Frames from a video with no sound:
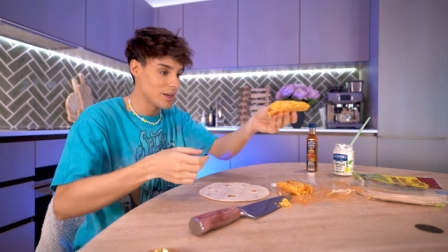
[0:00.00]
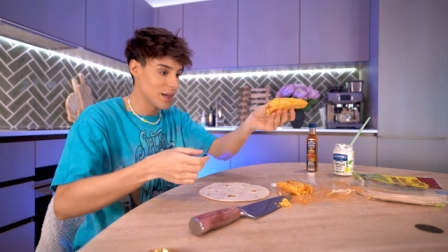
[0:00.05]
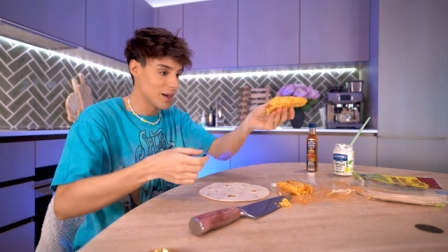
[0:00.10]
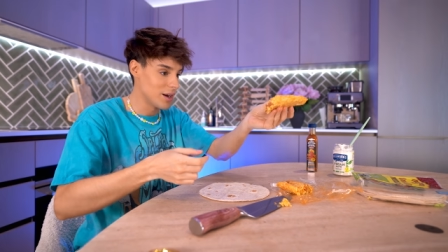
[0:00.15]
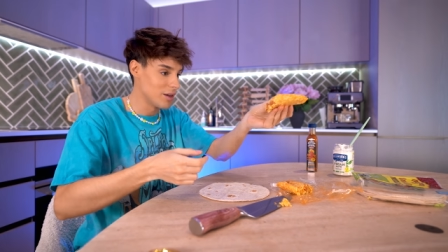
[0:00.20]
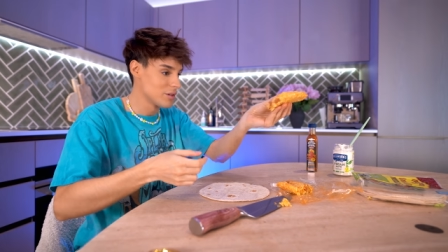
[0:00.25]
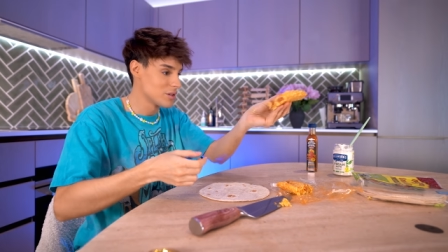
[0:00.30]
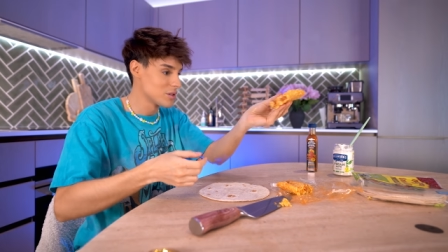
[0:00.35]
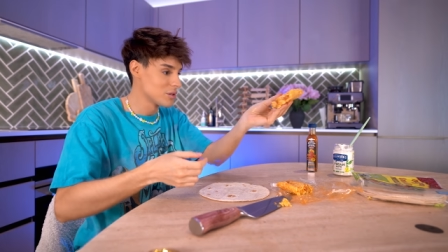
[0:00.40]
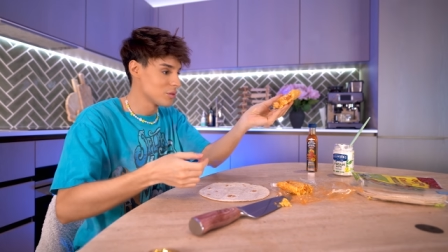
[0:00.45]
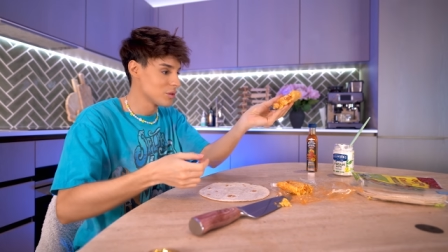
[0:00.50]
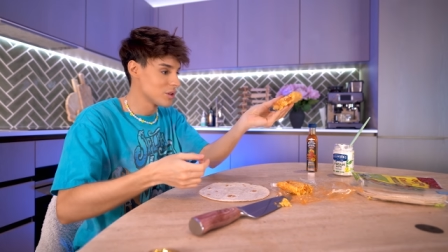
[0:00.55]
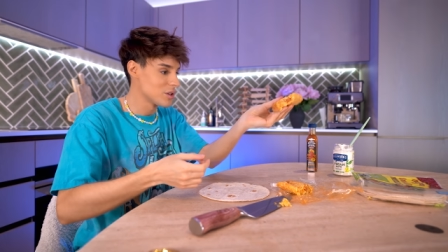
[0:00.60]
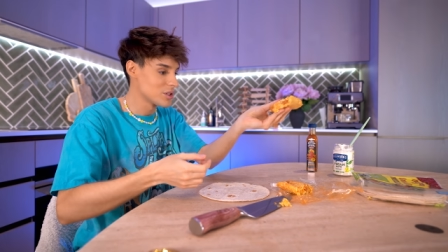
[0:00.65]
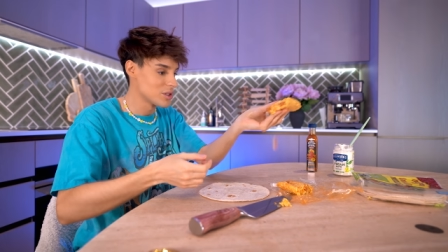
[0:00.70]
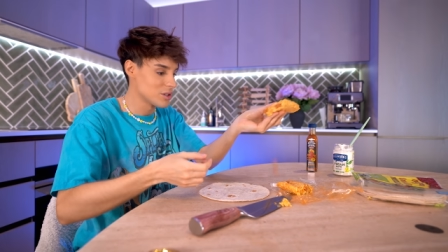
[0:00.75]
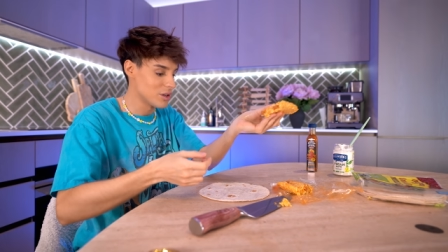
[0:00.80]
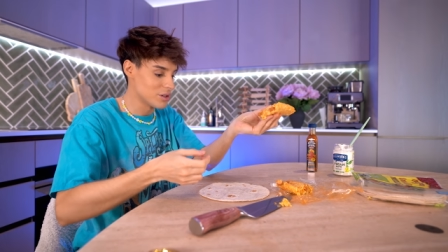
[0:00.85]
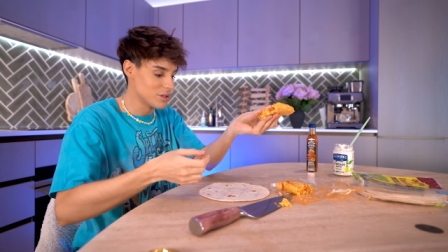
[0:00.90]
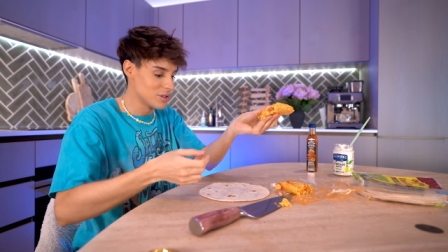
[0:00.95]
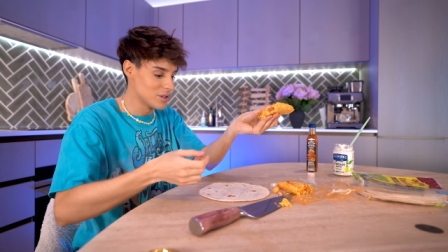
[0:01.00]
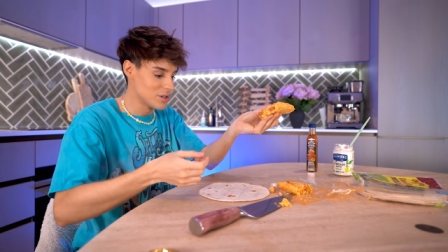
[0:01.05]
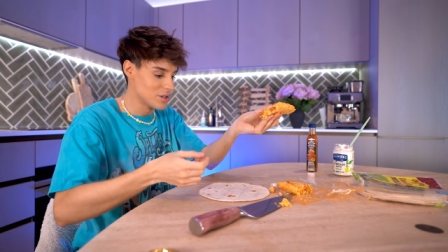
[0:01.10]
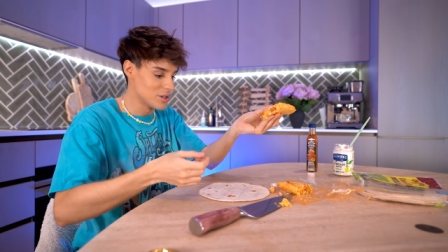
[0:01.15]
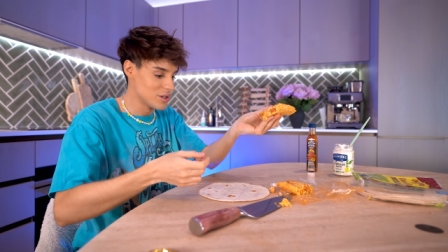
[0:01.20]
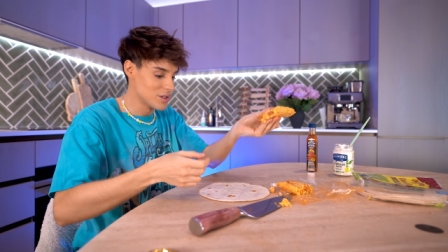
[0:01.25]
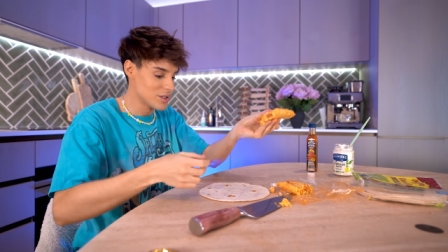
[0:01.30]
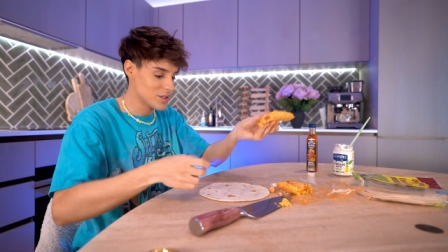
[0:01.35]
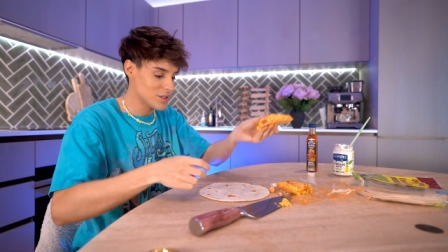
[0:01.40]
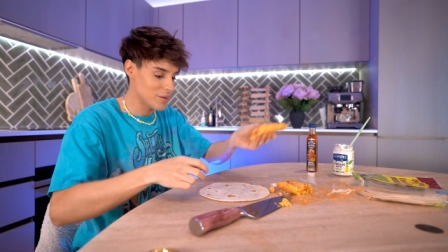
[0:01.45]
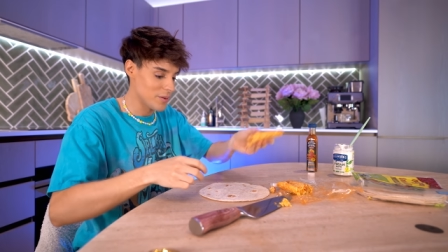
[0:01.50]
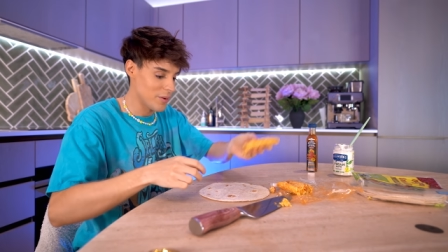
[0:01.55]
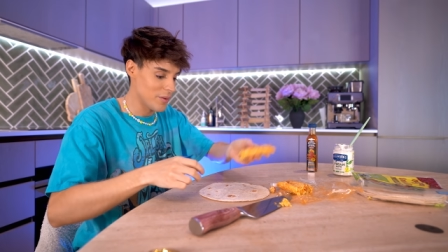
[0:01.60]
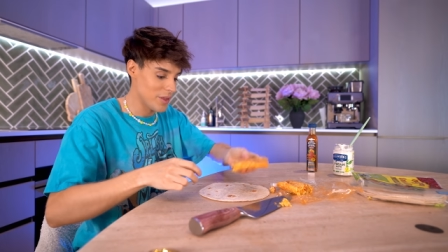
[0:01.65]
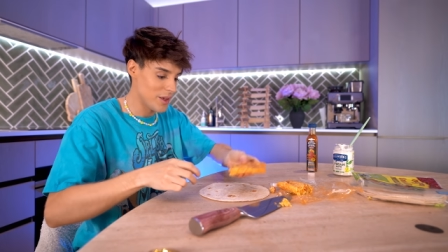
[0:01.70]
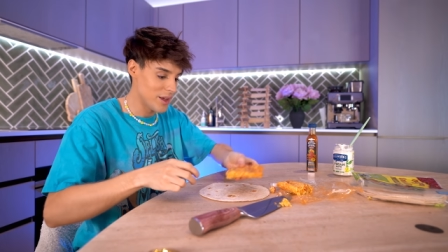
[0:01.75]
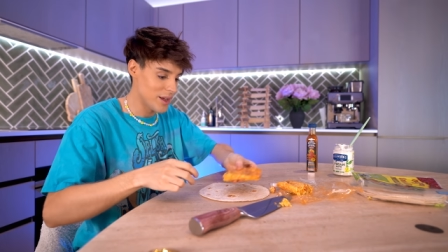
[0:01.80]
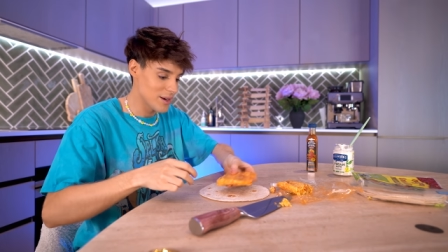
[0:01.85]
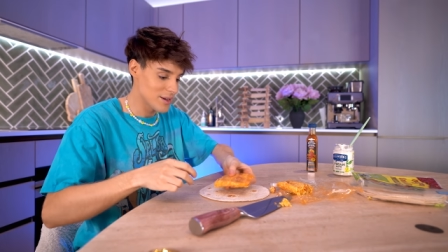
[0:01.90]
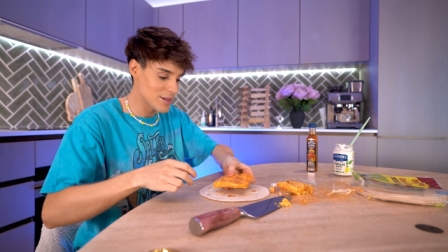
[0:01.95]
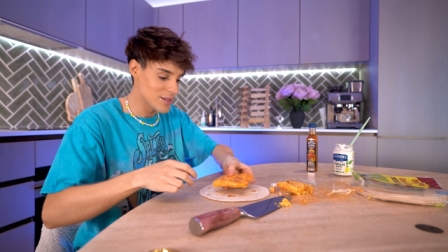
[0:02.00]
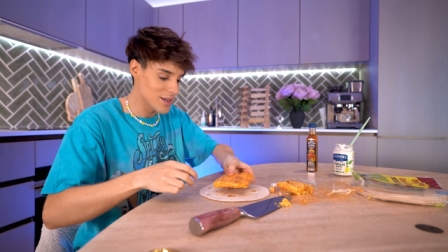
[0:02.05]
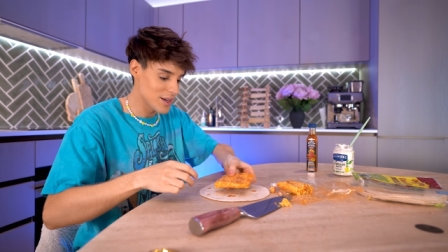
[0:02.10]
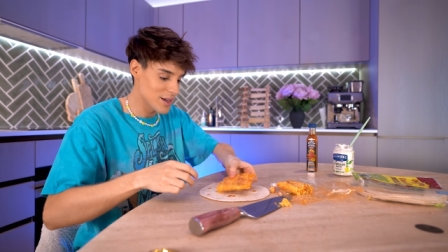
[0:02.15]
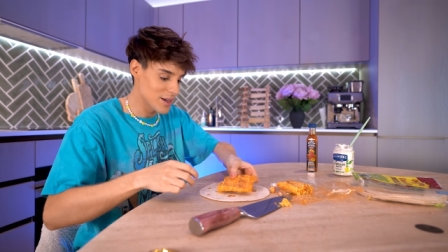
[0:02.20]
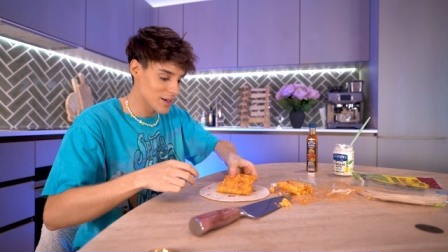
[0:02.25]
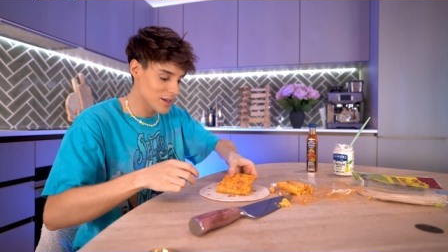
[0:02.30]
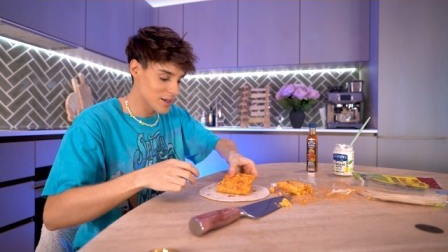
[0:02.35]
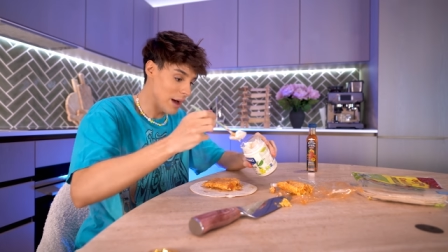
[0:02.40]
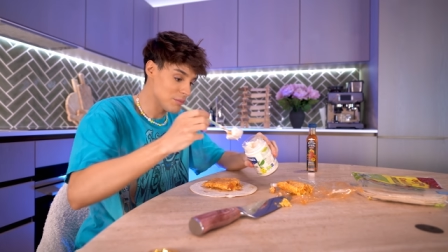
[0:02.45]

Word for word: and also the sausages on the inside.